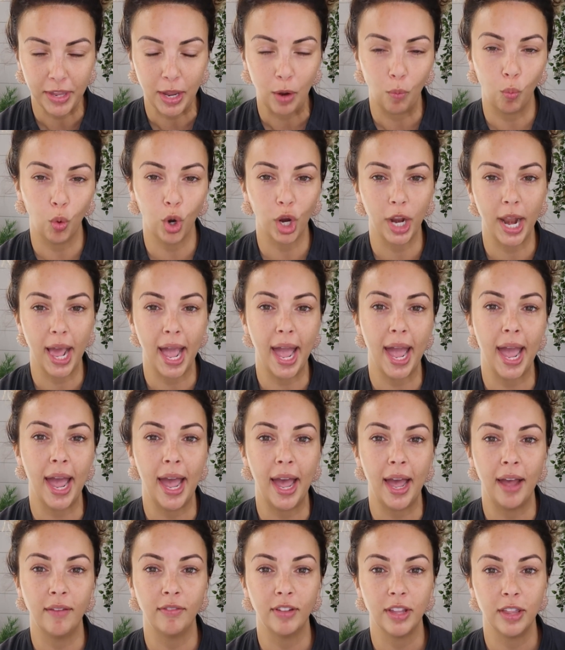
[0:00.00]
We're gonna
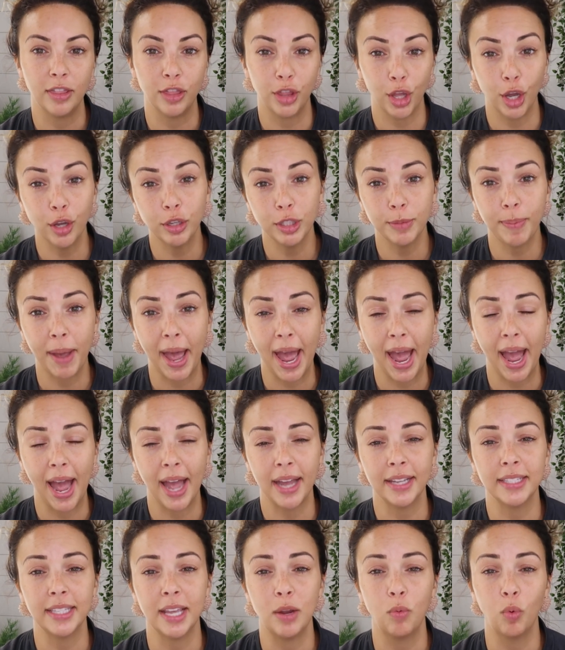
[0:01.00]
have those
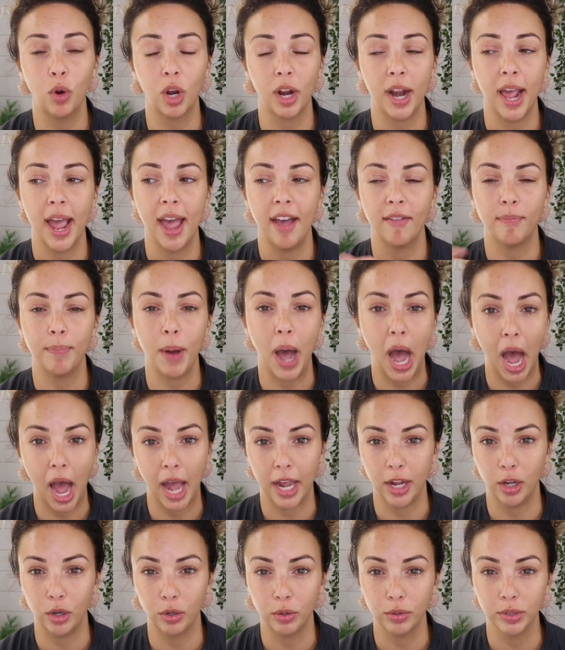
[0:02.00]
bags and we're gonna have
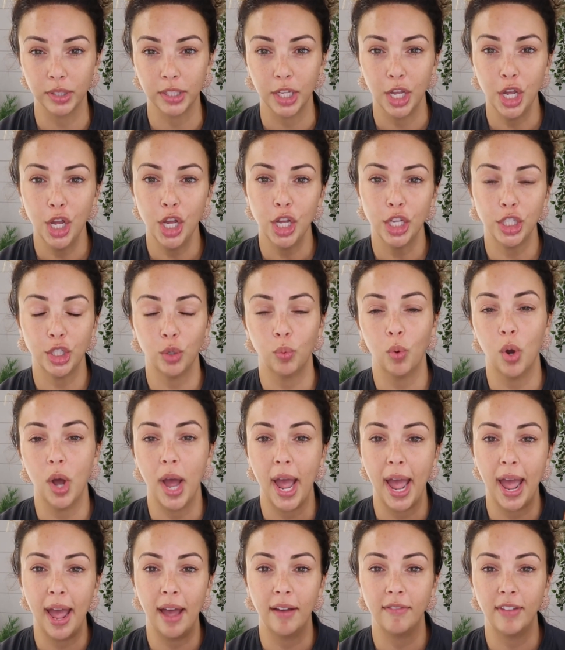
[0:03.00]
piles. So we'll
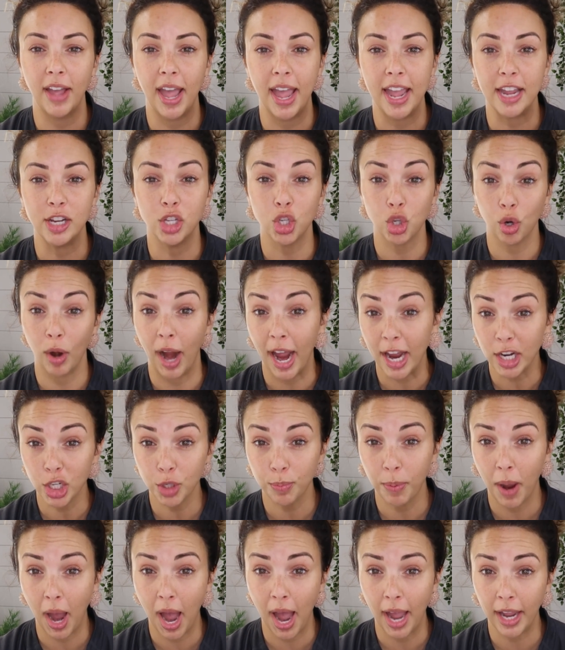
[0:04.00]
have a trash
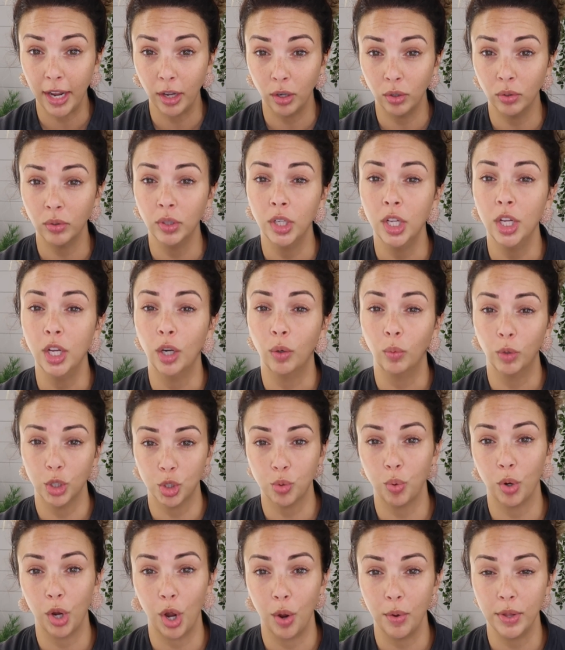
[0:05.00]
pile, which
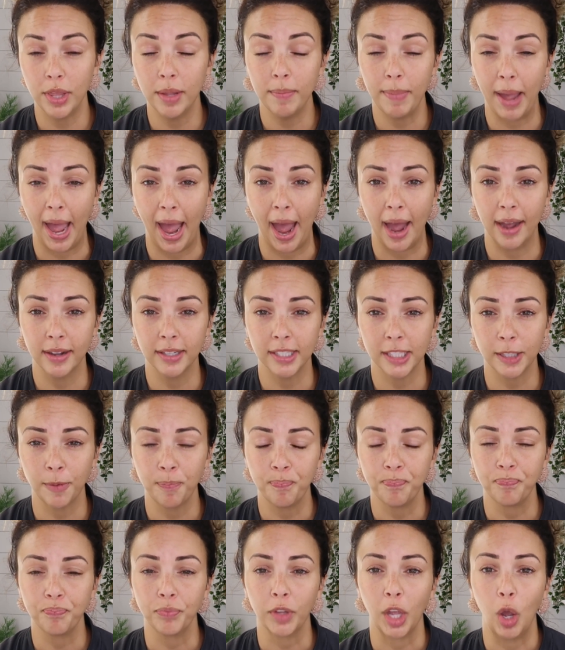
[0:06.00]
will go in the bags.
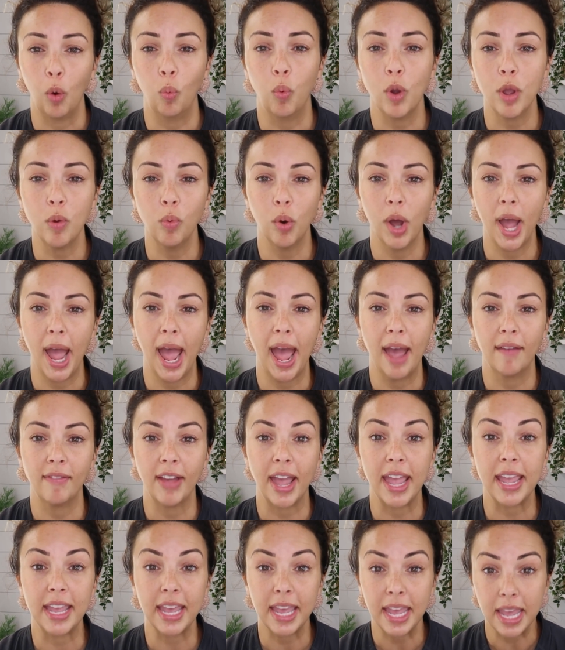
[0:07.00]
We will have
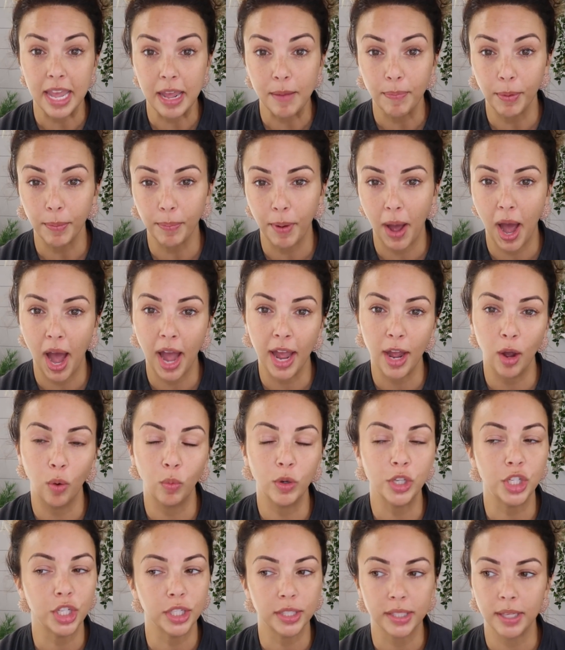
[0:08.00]
a keep pile,
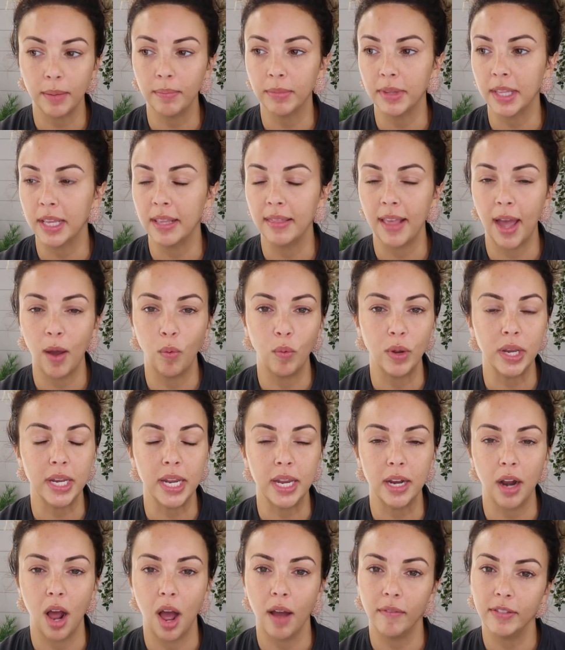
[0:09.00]
which is something that we
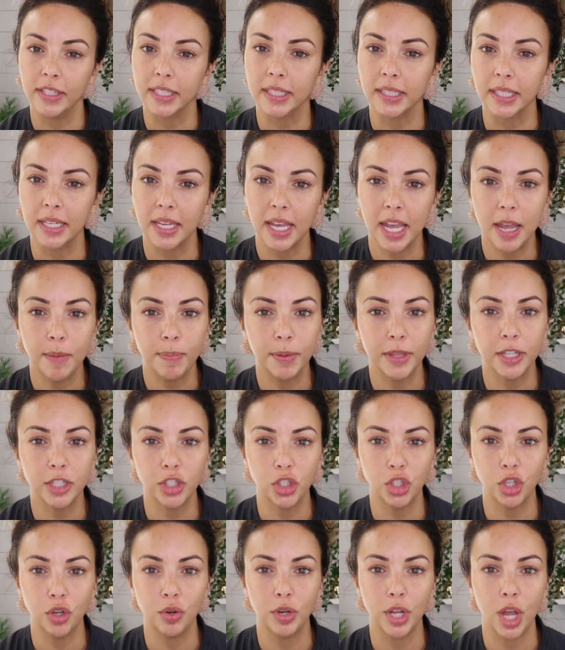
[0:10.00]
need to obviously keep in the
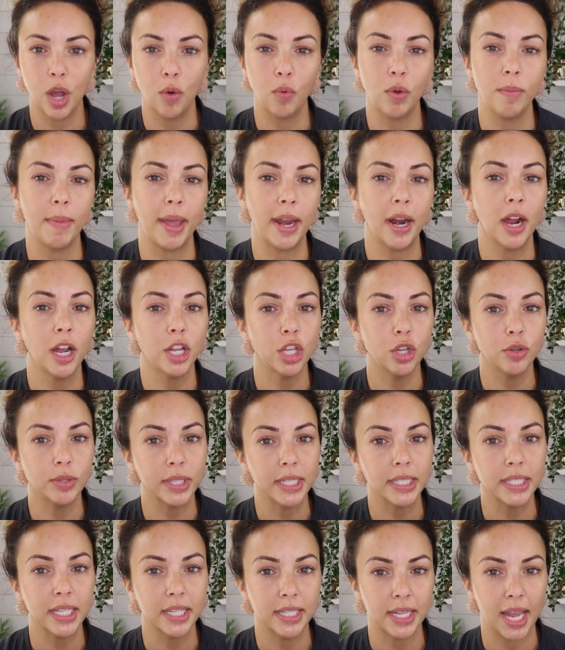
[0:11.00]
studio. We may not use
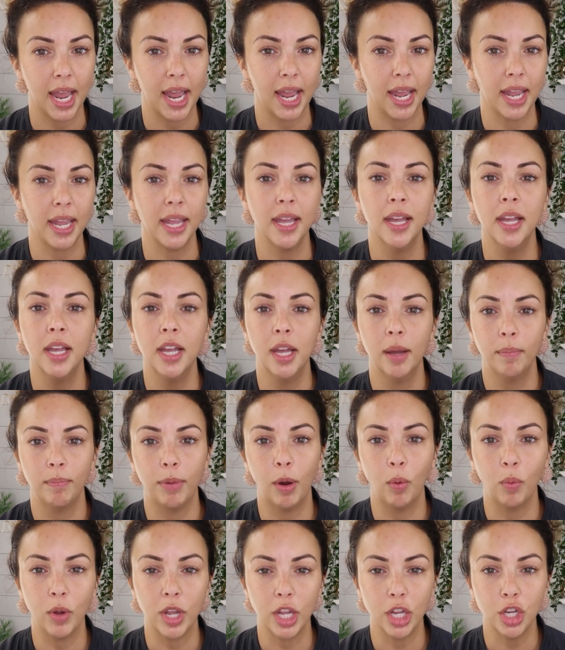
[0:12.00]
it today,
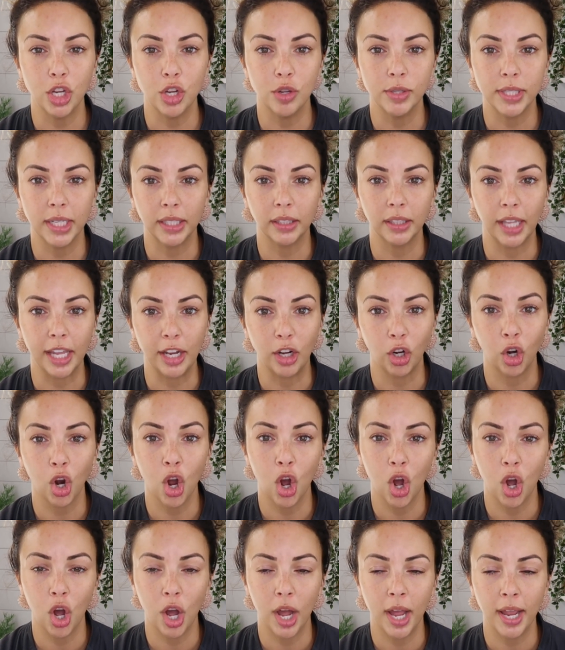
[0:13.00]
but we can use it later
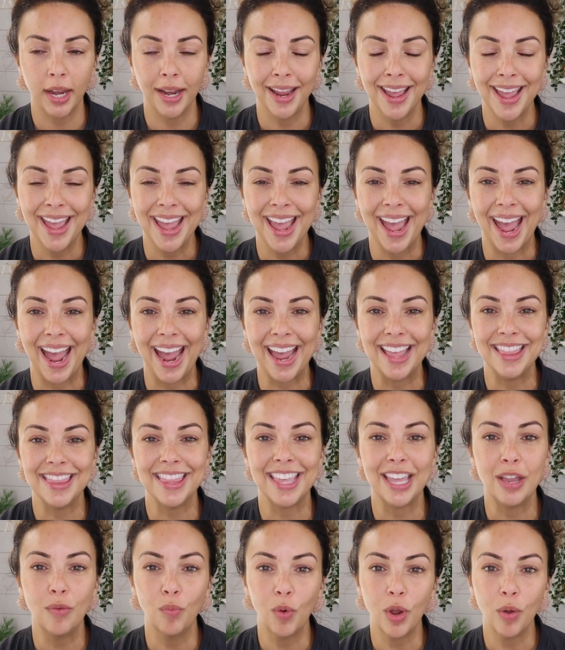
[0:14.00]
on. And
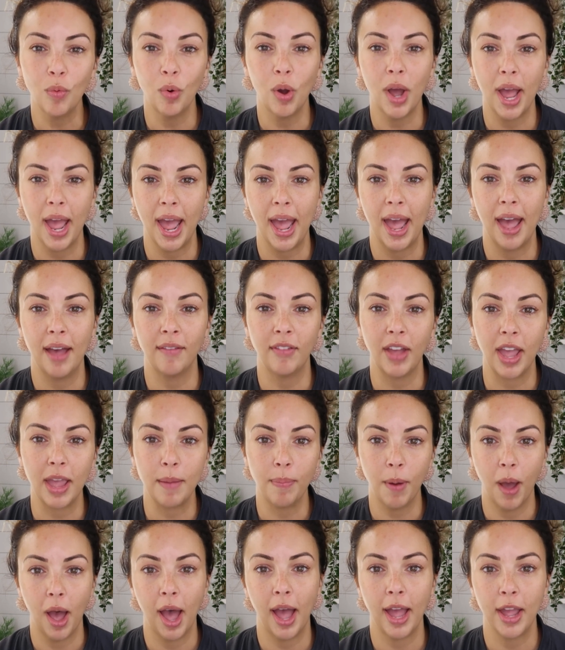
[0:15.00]
then we will have a
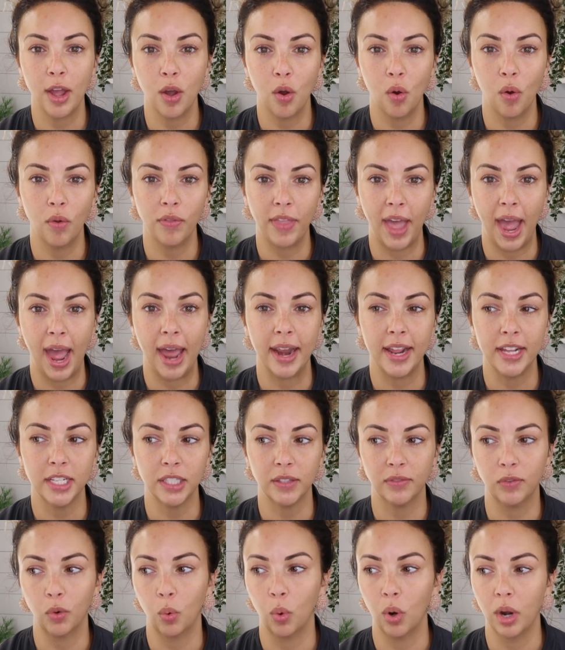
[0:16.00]
pile that is
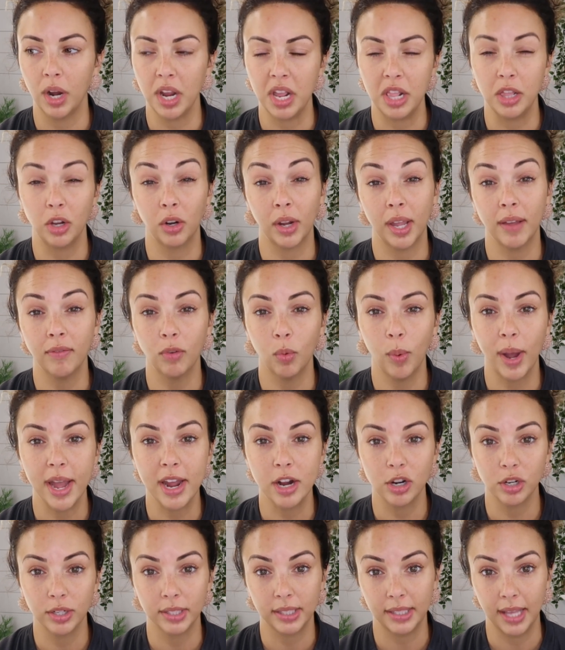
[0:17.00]
for either giveaway
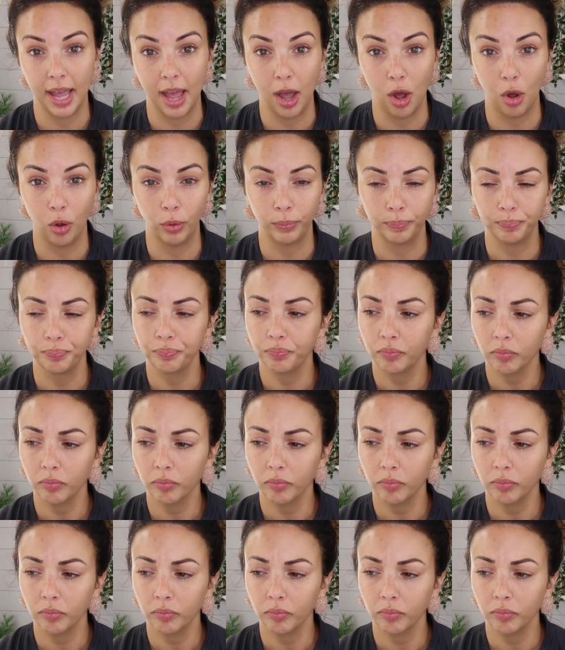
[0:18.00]
or sell.